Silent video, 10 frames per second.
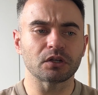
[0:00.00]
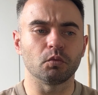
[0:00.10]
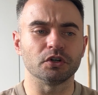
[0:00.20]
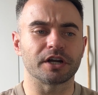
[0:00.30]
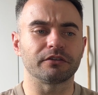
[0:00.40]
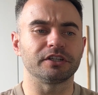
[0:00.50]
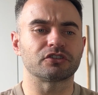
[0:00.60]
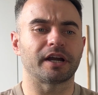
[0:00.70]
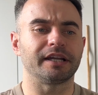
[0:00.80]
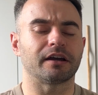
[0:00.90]
we're generally
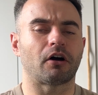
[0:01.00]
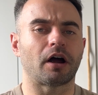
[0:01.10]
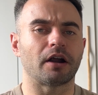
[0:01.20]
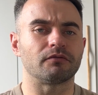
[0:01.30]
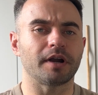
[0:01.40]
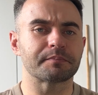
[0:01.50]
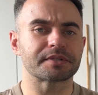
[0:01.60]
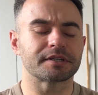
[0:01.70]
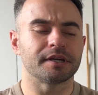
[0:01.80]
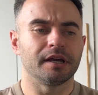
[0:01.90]
training at higher
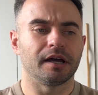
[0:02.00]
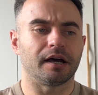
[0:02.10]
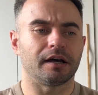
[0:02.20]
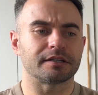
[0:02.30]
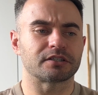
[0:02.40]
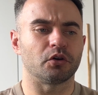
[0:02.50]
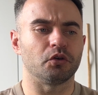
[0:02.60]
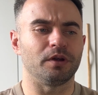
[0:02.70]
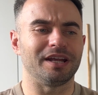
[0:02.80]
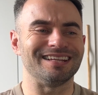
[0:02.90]
reps,
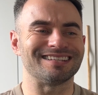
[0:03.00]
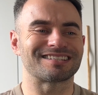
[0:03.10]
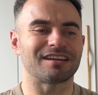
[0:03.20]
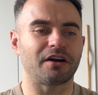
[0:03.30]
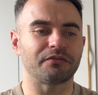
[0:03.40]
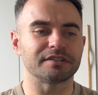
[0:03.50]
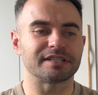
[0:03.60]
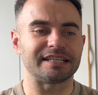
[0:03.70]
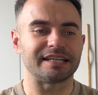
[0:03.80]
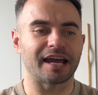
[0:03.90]
so it is tougher
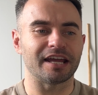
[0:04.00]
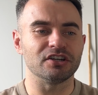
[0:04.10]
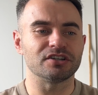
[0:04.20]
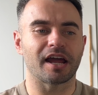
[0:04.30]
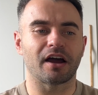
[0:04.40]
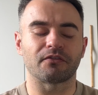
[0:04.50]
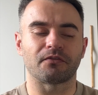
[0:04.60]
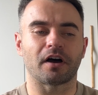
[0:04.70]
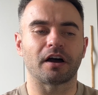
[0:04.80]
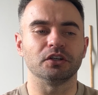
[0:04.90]
to gauge how
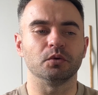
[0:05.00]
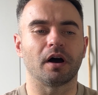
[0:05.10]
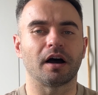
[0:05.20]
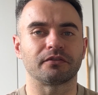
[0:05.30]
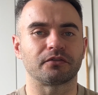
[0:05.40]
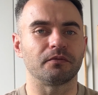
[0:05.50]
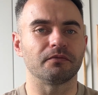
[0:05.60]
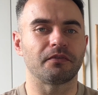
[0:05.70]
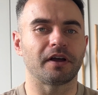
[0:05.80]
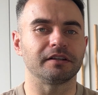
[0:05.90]
far you are from
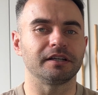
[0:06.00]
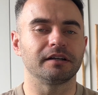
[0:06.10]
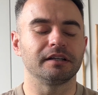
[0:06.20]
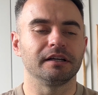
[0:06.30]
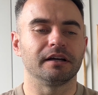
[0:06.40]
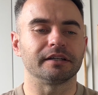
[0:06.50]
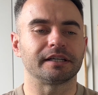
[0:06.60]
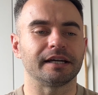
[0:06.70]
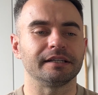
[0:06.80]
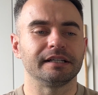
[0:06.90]
failure, okay?